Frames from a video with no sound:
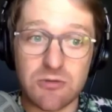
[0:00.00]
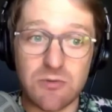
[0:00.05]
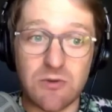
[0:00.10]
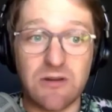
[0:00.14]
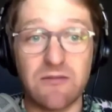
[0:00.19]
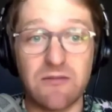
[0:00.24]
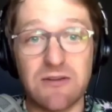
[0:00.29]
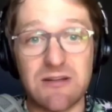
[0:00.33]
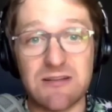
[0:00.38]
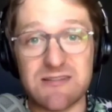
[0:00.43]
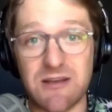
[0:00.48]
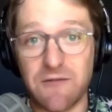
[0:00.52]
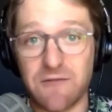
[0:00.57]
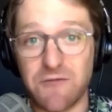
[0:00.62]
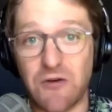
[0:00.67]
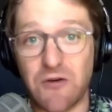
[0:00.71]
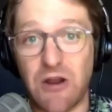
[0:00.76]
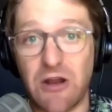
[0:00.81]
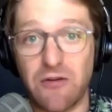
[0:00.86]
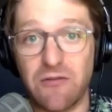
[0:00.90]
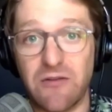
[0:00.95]
We live in the San
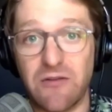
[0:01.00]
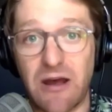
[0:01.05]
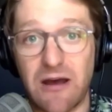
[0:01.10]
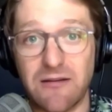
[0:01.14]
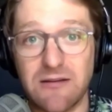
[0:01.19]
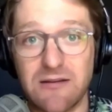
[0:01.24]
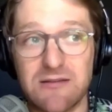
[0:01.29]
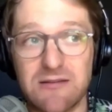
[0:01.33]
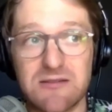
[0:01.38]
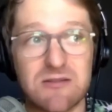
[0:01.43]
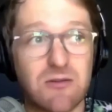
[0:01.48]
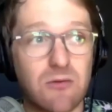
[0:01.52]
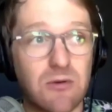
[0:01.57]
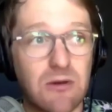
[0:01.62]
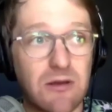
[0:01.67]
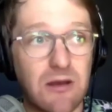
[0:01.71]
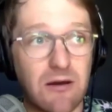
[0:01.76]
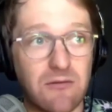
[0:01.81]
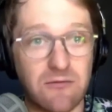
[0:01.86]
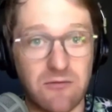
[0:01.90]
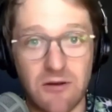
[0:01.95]
Fernando Valley, so
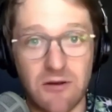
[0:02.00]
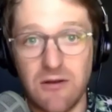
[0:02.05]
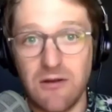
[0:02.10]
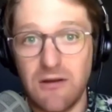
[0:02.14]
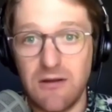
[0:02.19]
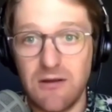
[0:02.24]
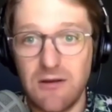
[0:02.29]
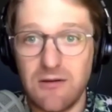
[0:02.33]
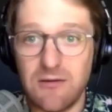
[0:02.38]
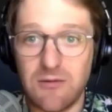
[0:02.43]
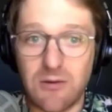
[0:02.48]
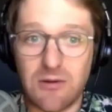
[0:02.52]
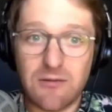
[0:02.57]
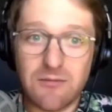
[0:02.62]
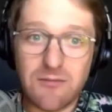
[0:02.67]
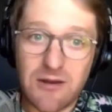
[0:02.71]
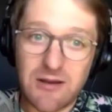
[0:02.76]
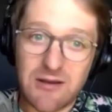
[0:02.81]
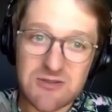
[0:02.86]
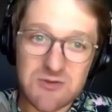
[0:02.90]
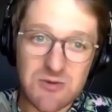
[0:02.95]

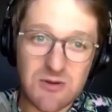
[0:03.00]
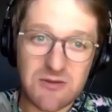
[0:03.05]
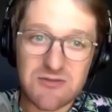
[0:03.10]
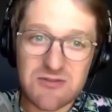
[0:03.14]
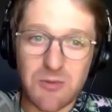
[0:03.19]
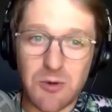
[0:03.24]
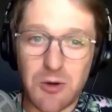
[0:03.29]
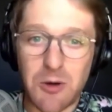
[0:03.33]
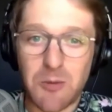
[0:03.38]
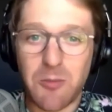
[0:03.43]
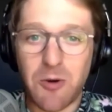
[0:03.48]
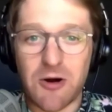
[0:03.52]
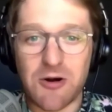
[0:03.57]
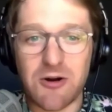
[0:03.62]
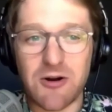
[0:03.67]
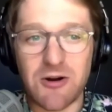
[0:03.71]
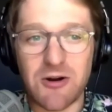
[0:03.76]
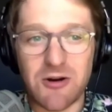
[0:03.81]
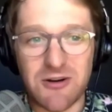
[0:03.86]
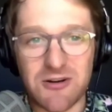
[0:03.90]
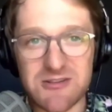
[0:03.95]
I guess we have somewhere to park
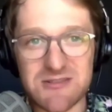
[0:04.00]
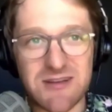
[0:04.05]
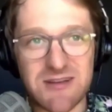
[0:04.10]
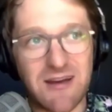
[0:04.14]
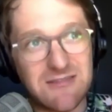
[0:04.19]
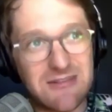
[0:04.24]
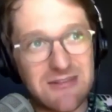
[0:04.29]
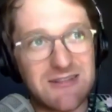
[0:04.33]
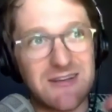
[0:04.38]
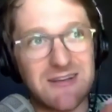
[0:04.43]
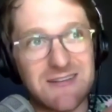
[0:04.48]
our cars that have to take